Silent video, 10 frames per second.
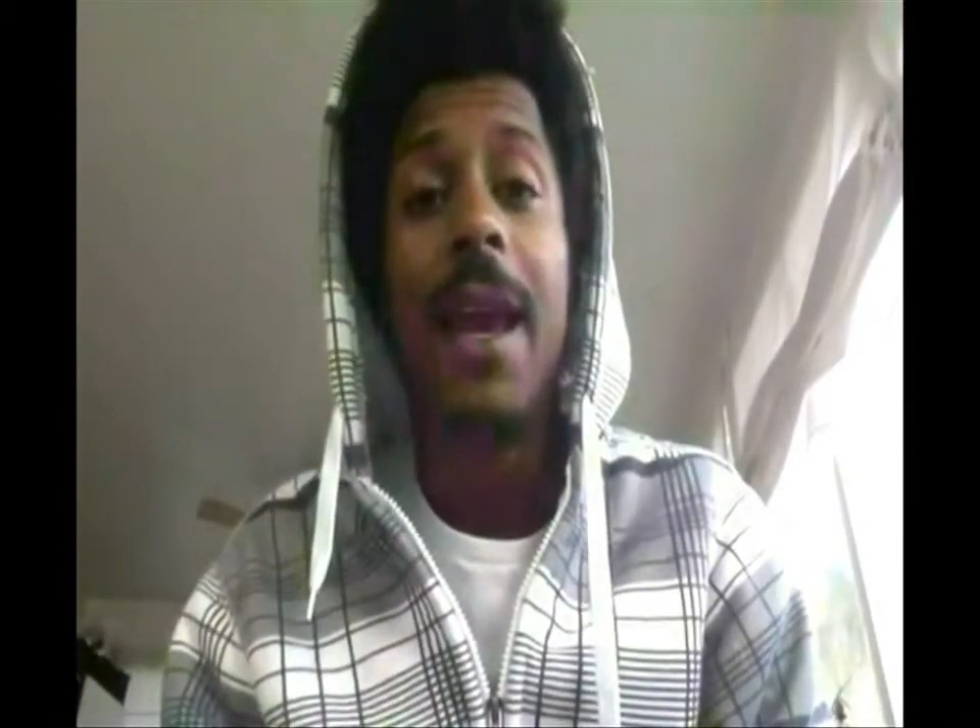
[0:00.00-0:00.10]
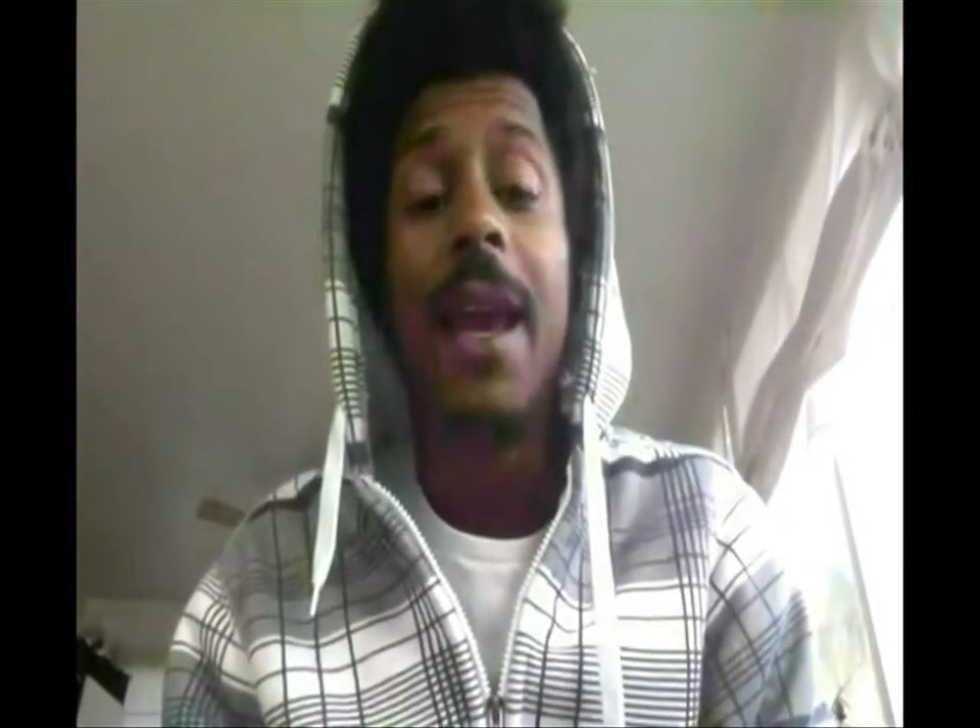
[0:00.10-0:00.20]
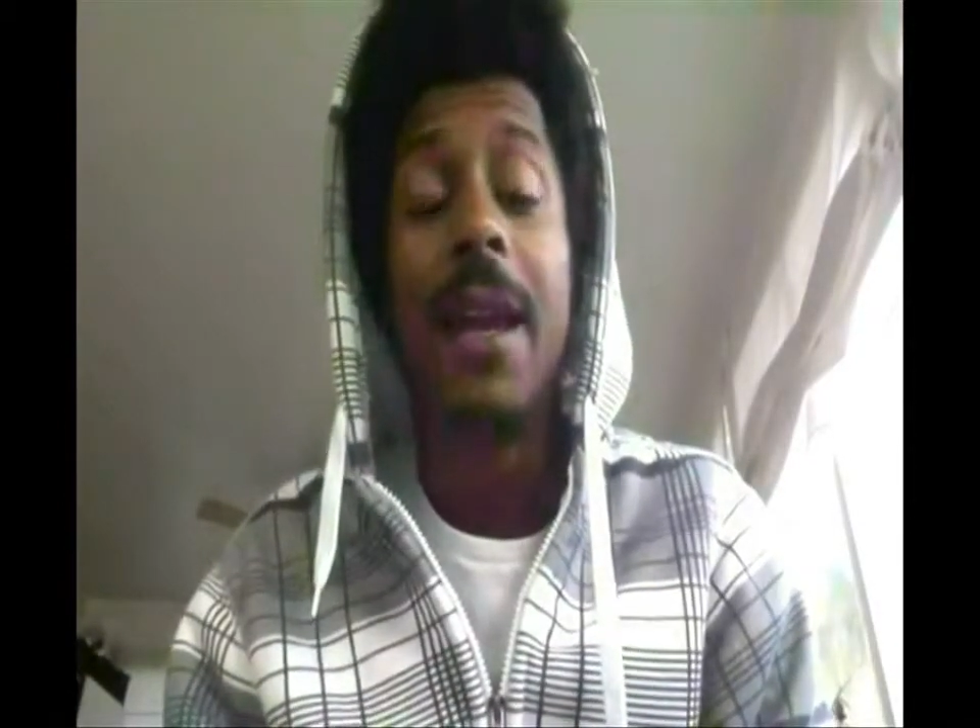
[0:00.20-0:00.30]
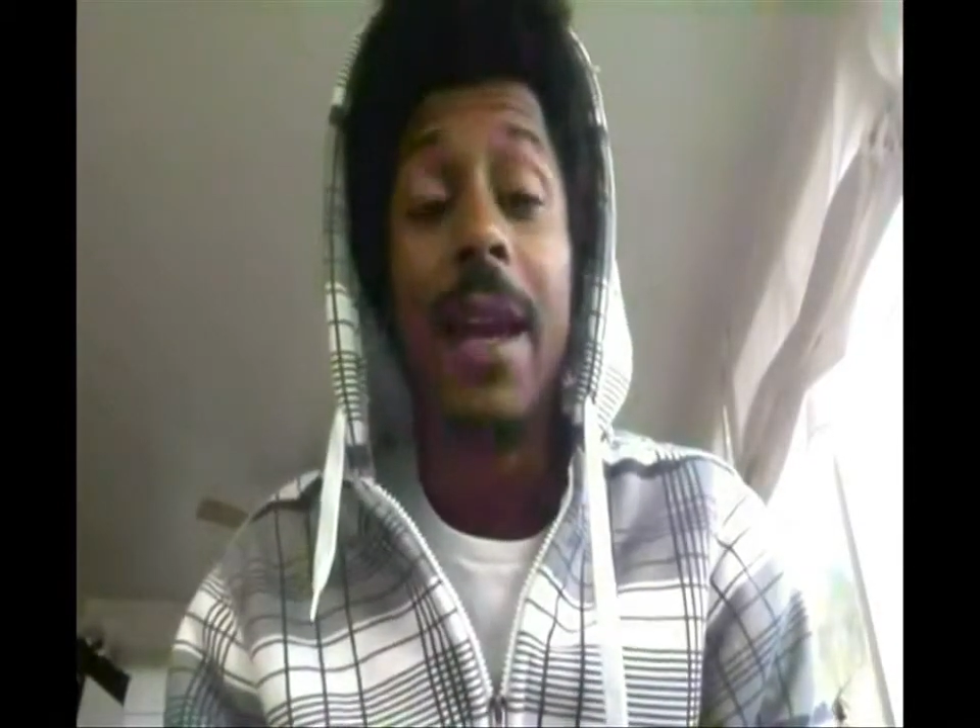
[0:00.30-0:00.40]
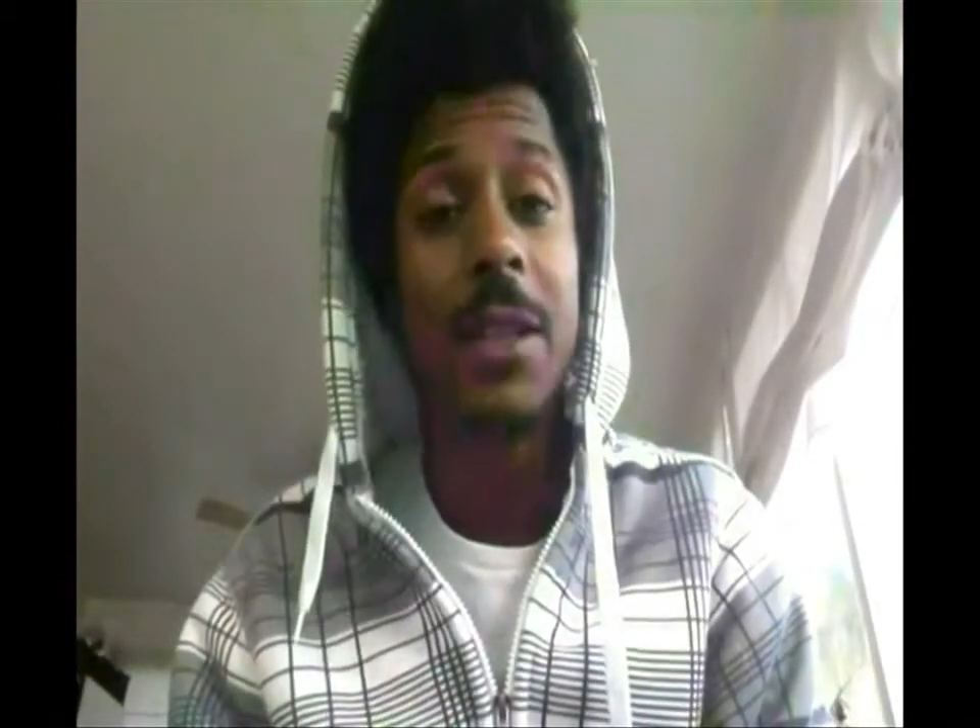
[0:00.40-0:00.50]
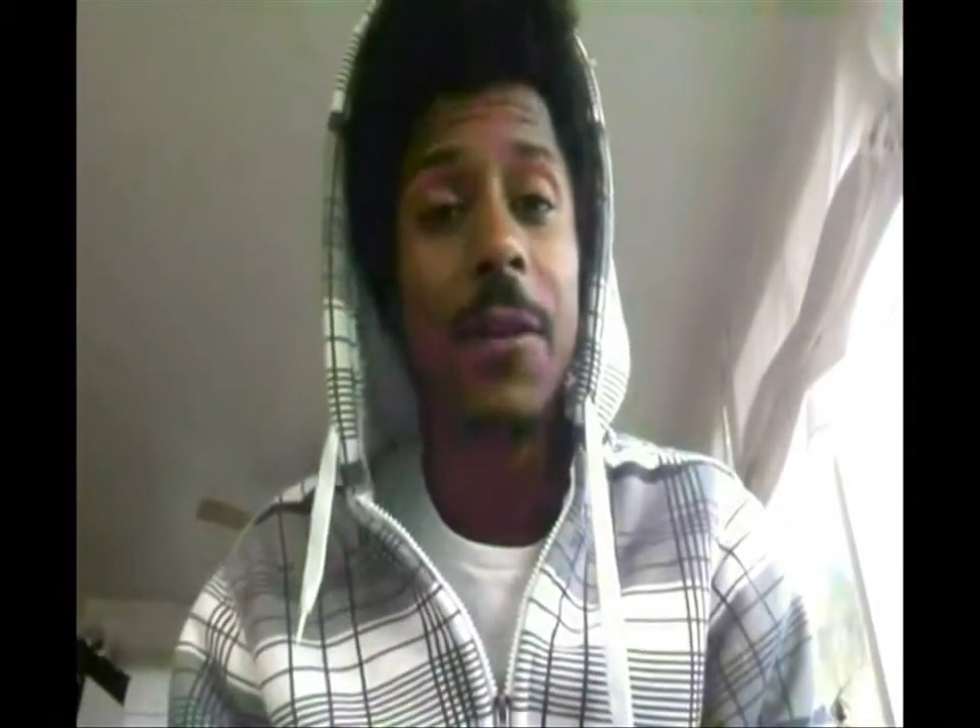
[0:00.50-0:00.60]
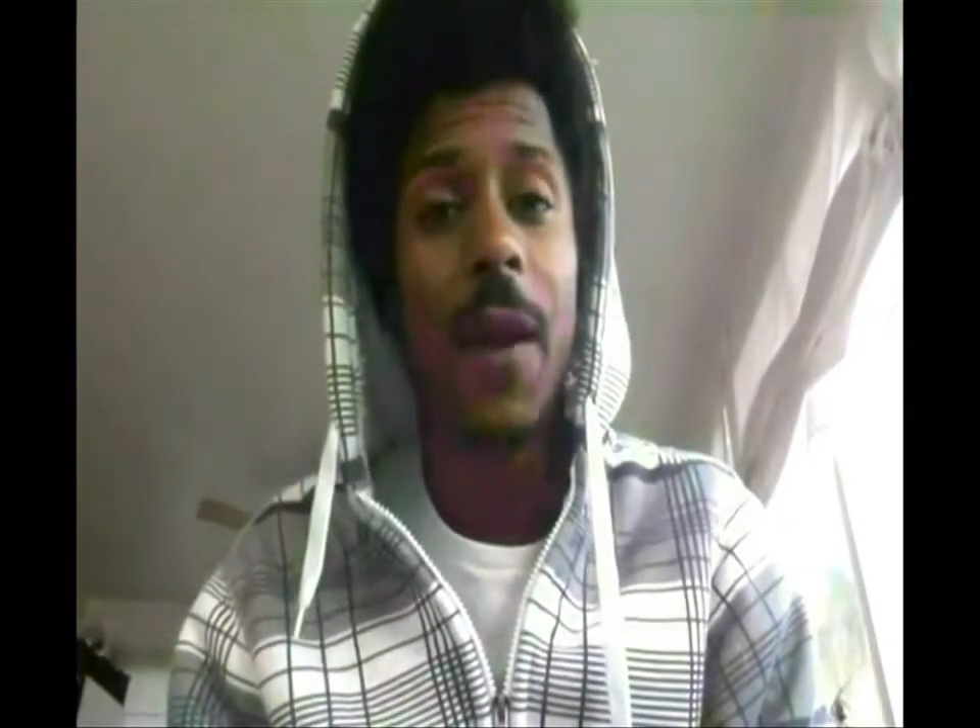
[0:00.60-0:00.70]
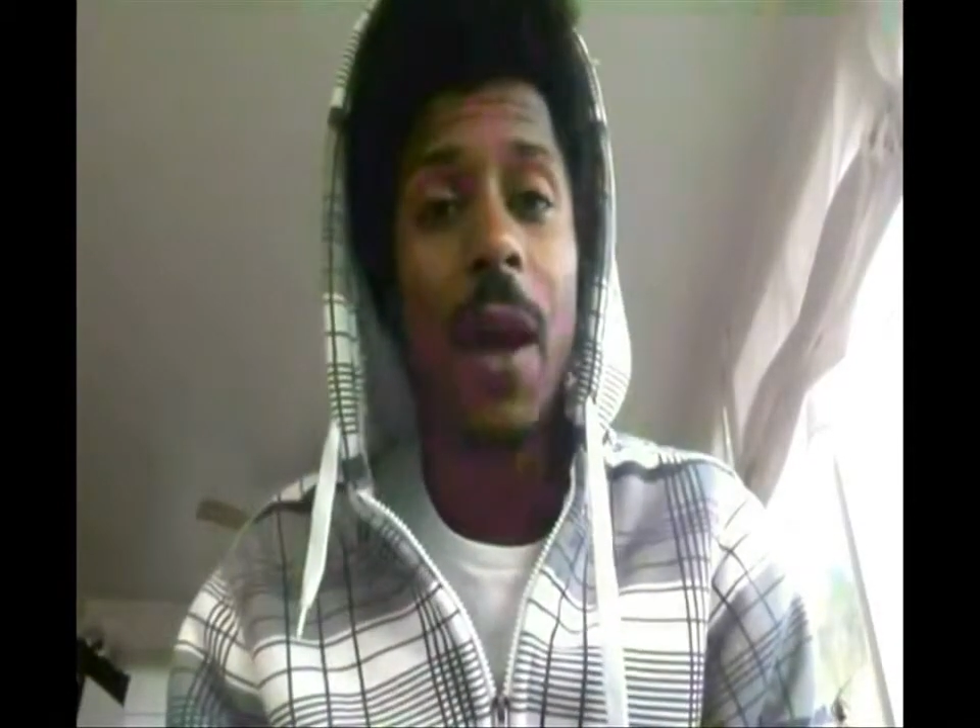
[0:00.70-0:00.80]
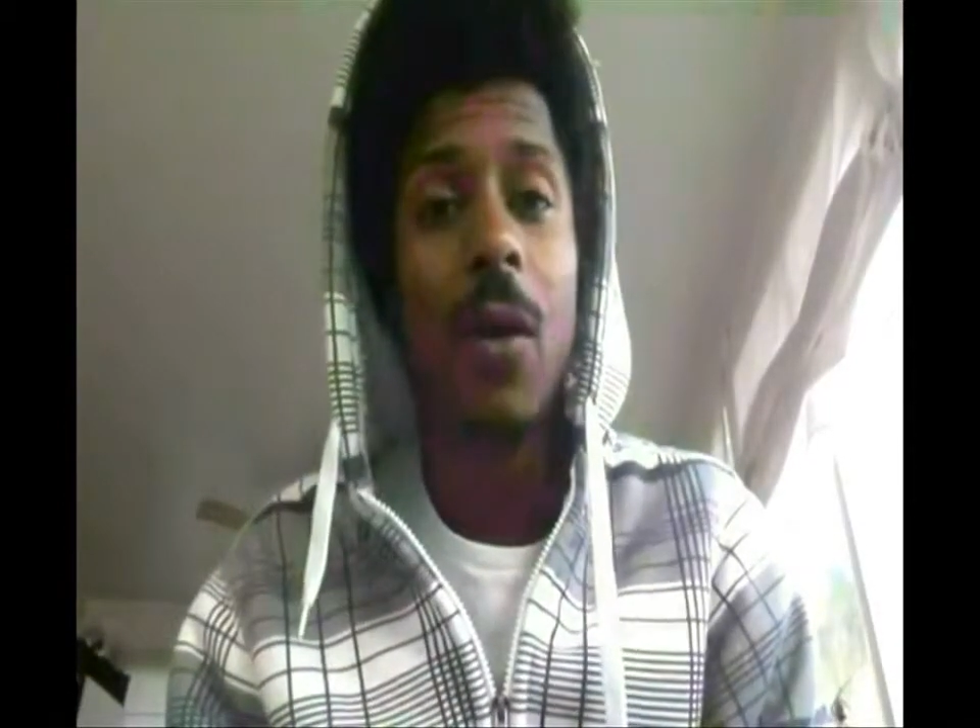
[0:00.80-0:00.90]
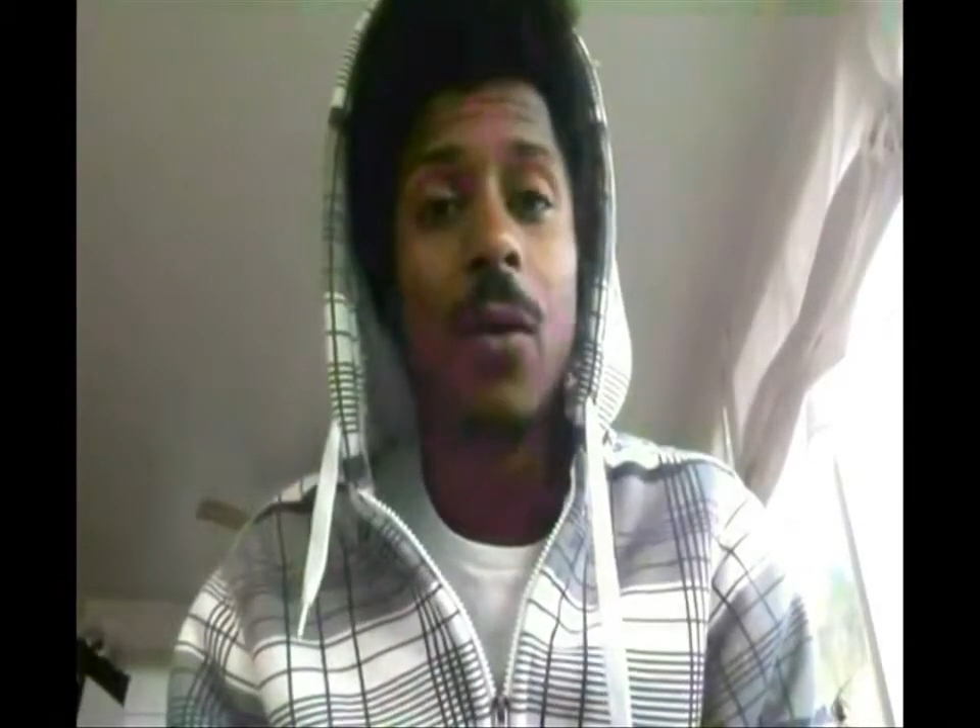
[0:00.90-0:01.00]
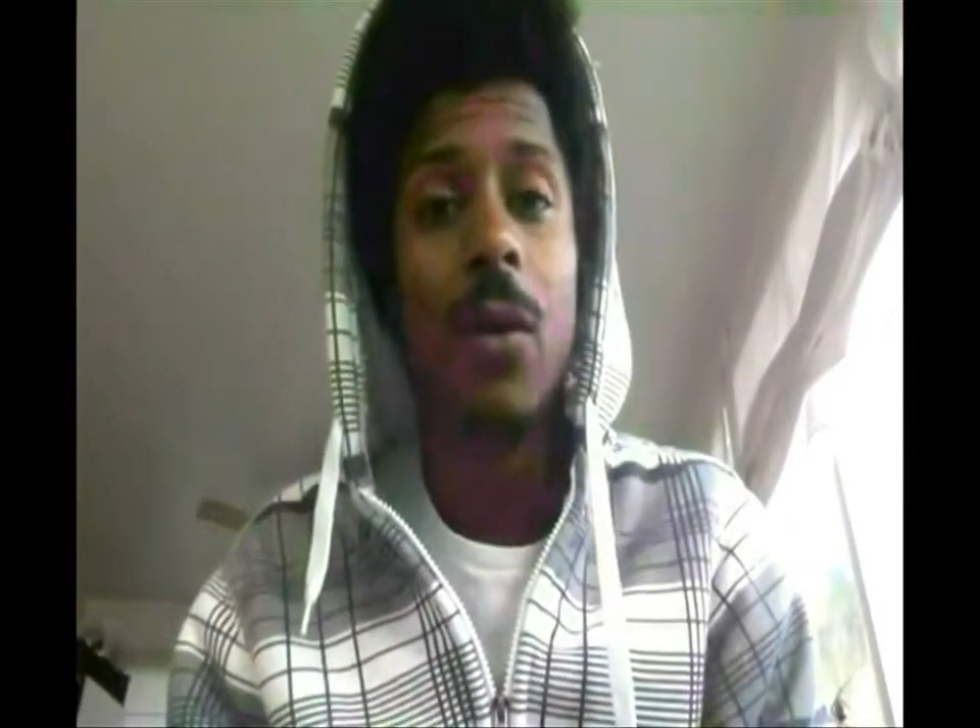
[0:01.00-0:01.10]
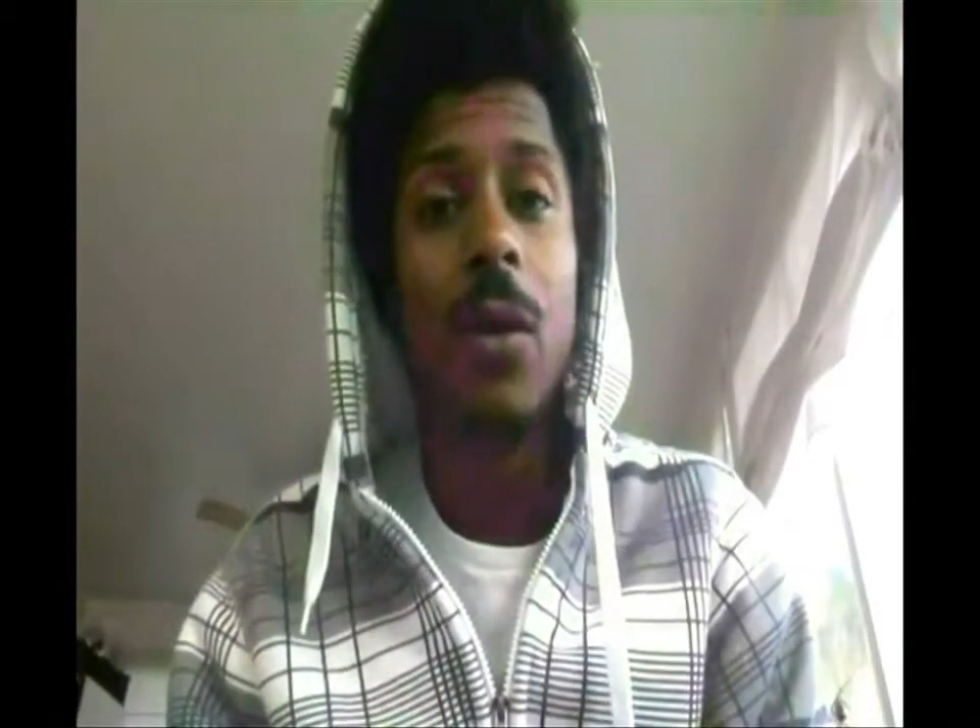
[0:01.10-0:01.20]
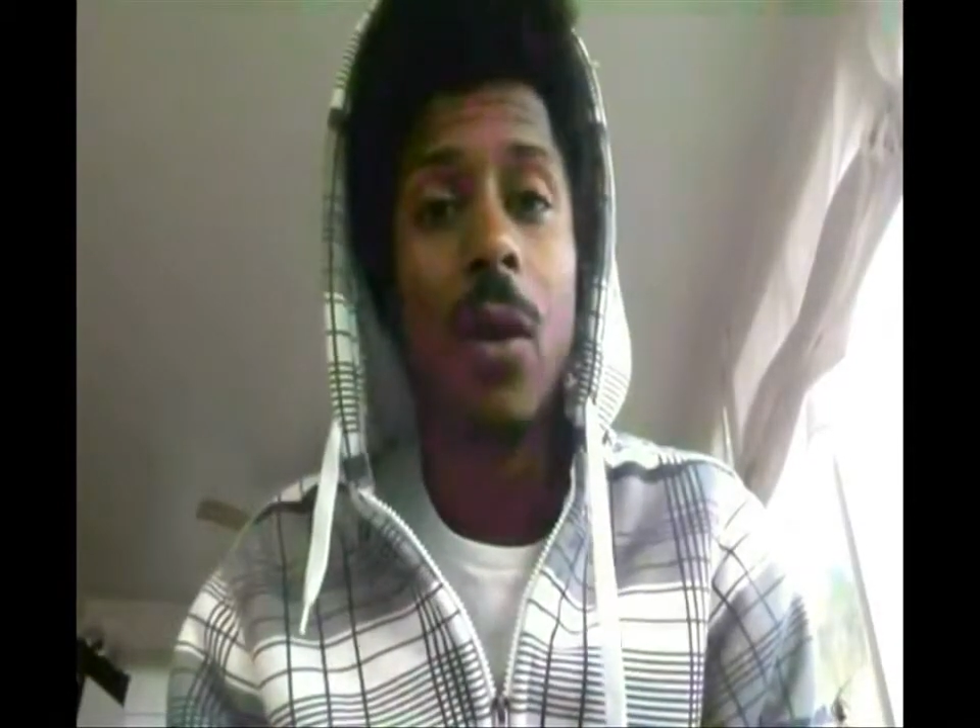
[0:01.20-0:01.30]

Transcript: and I actually found